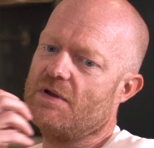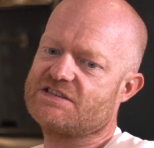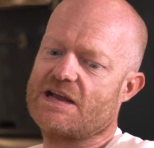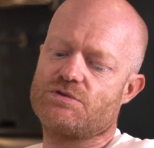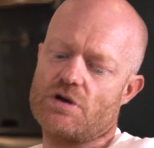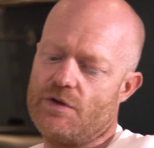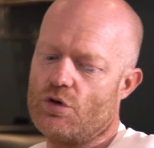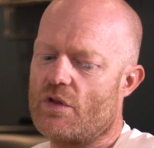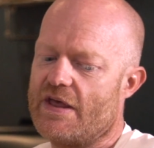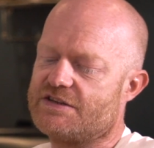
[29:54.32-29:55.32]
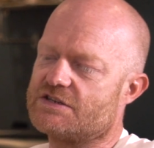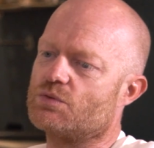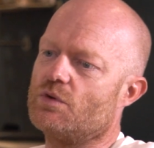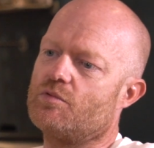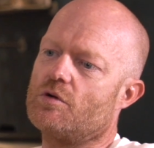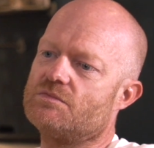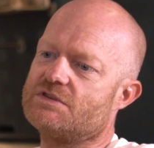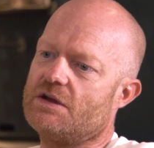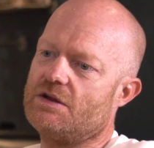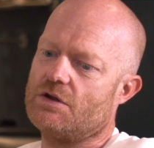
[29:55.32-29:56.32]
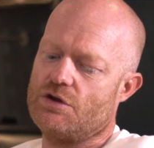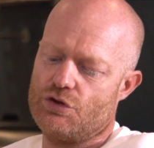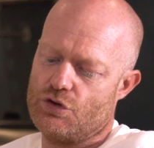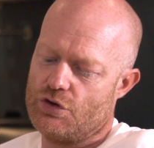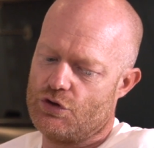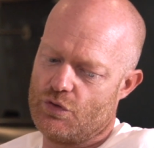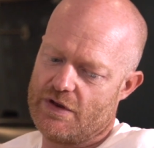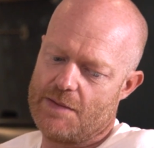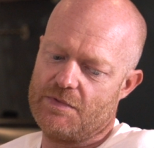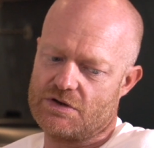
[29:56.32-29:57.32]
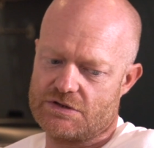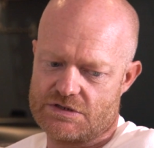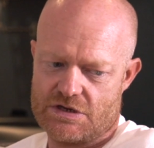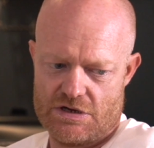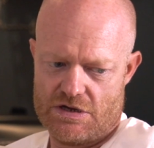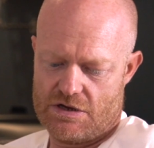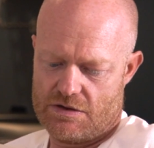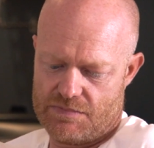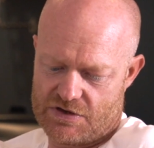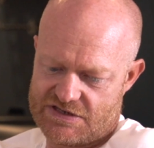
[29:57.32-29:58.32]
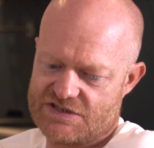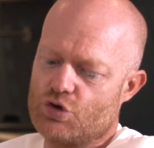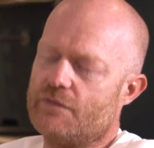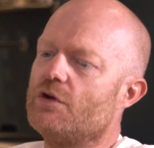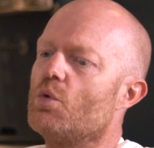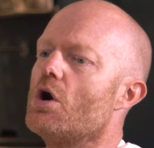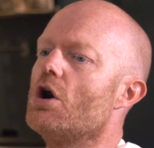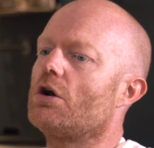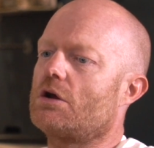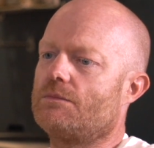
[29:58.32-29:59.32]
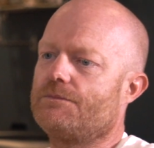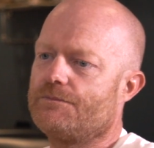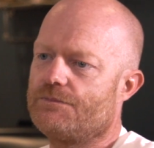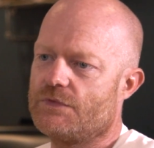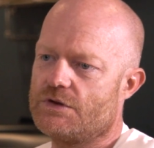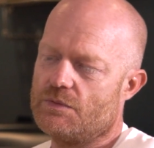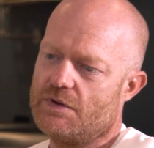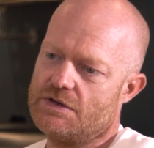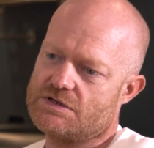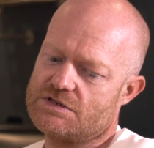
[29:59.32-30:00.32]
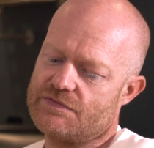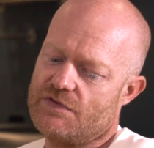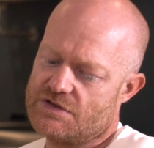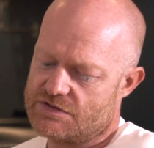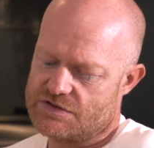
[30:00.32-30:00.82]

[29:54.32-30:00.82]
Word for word: But at the same time, you're not there to sort your problems out. You know, you're doing that because it's good for your work. Yeah. Do you know what I mean?